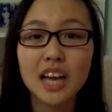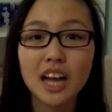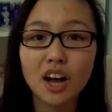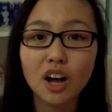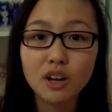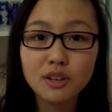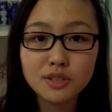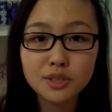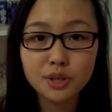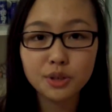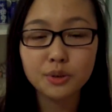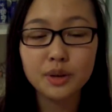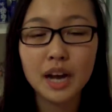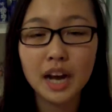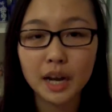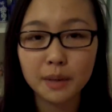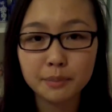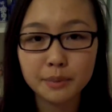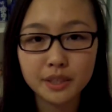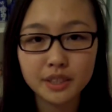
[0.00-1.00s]
Also,
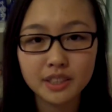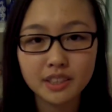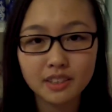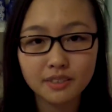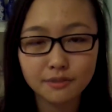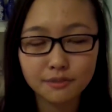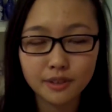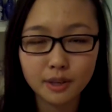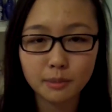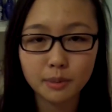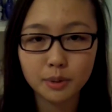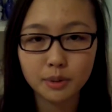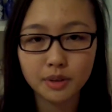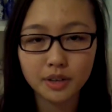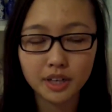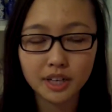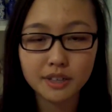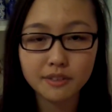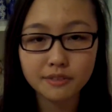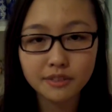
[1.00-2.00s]
happy
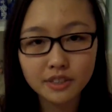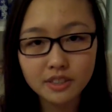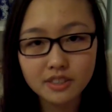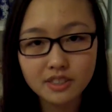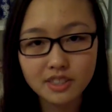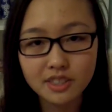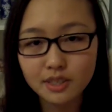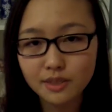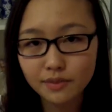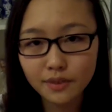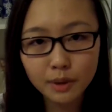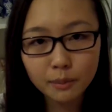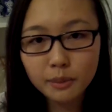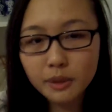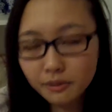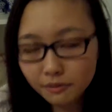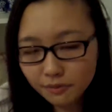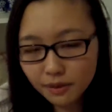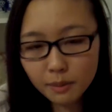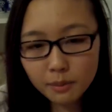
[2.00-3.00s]
February 1st. It's
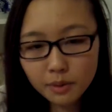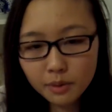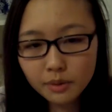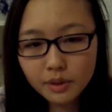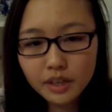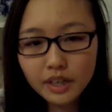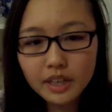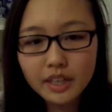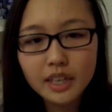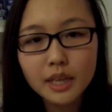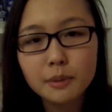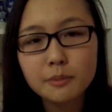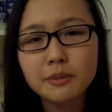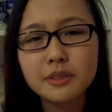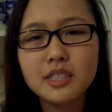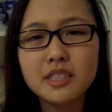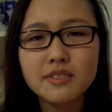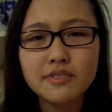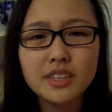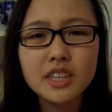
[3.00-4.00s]
finally February. I can't
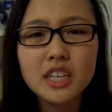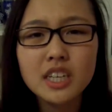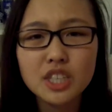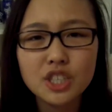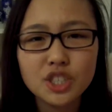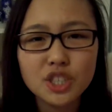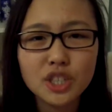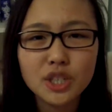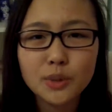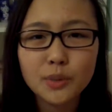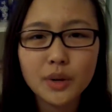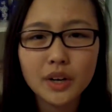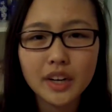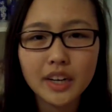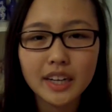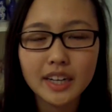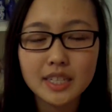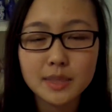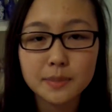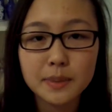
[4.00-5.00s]
believe
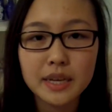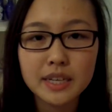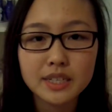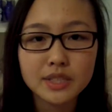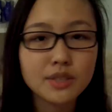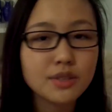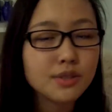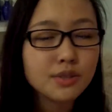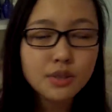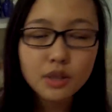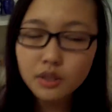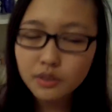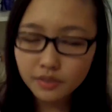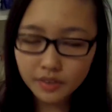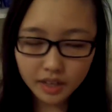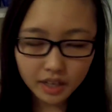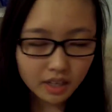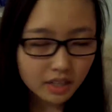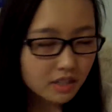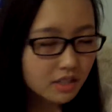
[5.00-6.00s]
January has passed so
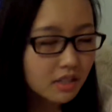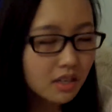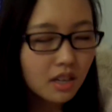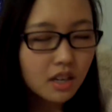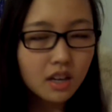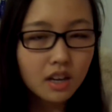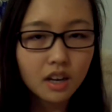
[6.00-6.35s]
fast.